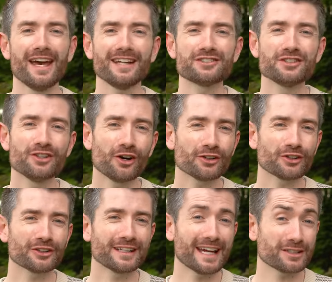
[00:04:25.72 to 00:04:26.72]
it's not
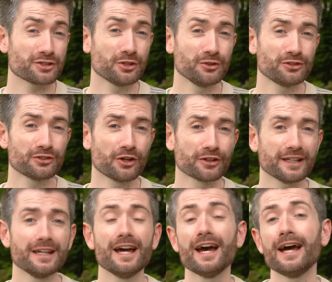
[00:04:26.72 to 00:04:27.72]
going to get too
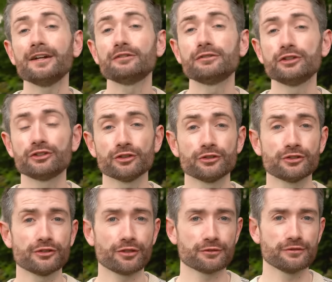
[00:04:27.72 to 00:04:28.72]
soggy and it
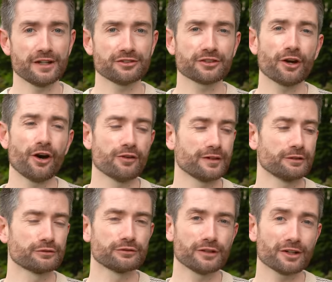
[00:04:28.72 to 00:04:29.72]
reduces the risk of it
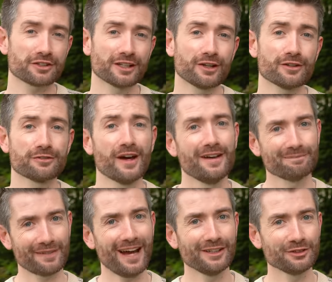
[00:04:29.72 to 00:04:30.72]
rotting off
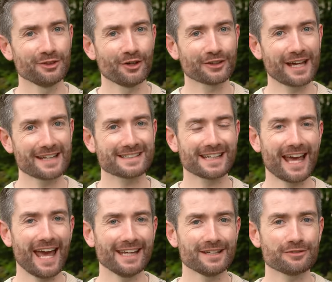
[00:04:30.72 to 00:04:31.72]
and you not getting
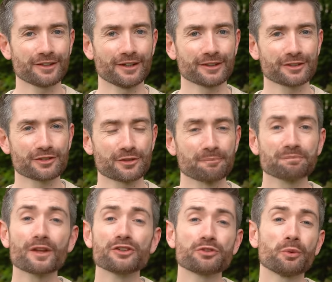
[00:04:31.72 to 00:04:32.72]
any flowers.
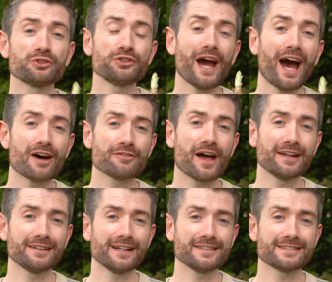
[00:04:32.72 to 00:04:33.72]
So once you have that
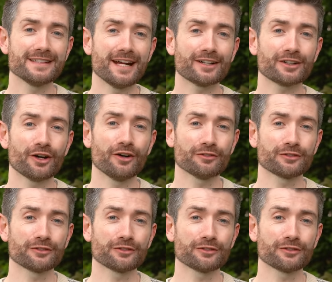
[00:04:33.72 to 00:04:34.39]
nice layer of